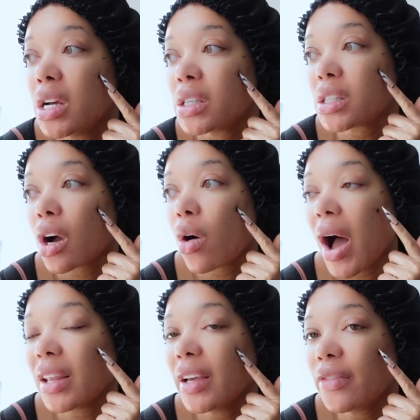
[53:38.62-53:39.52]
So
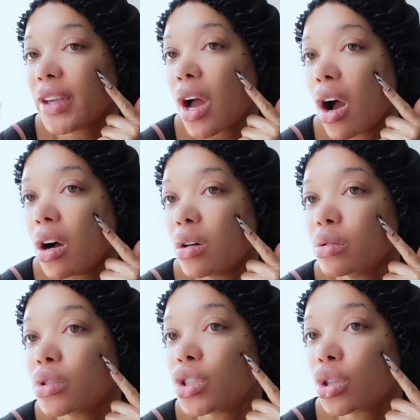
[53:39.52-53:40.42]
I left it
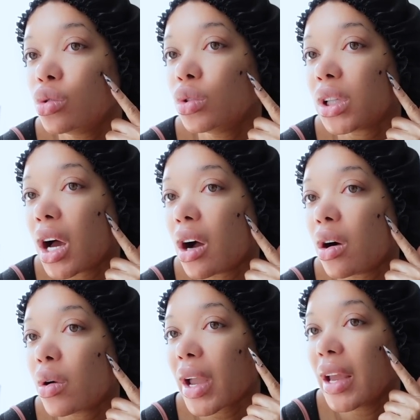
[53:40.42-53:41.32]
on too
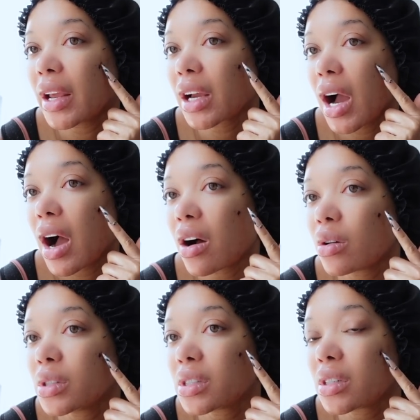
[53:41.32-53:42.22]
long and it
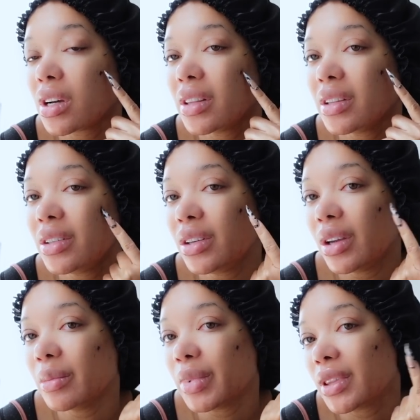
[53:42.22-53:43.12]
caused uh,
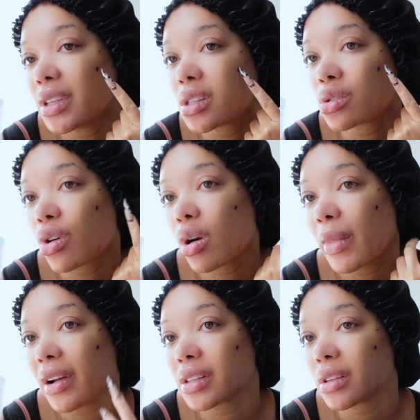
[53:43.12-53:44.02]
it put this sore on
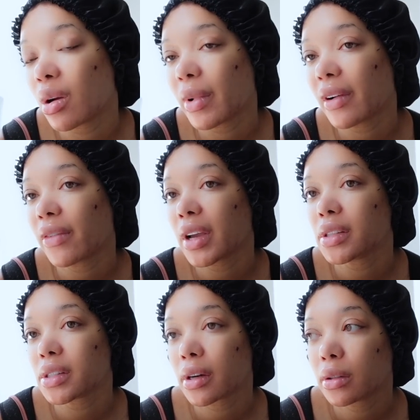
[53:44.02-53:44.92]
my on my face.
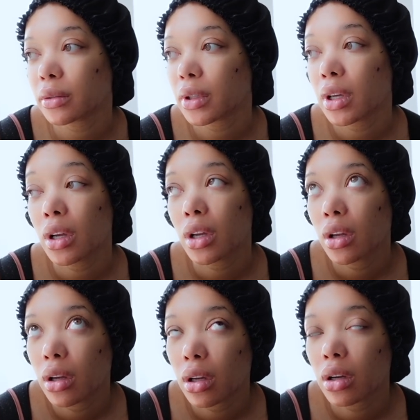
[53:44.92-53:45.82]
So
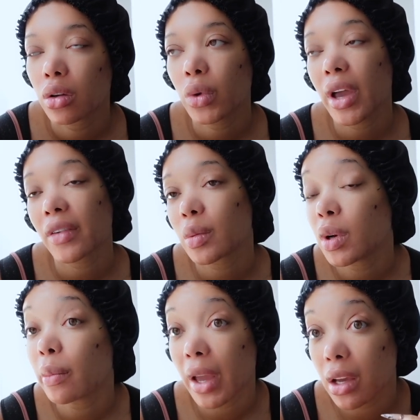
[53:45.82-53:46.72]
we have to
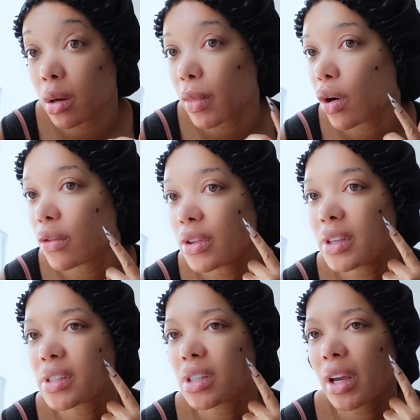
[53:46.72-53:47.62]
put makeup over
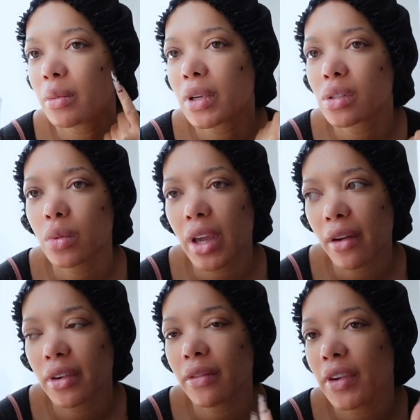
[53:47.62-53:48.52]
this today because we
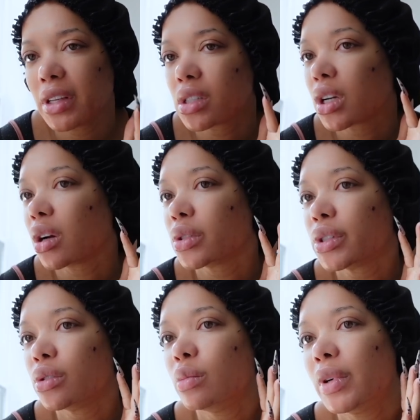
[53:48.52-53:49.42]
have an event to go to.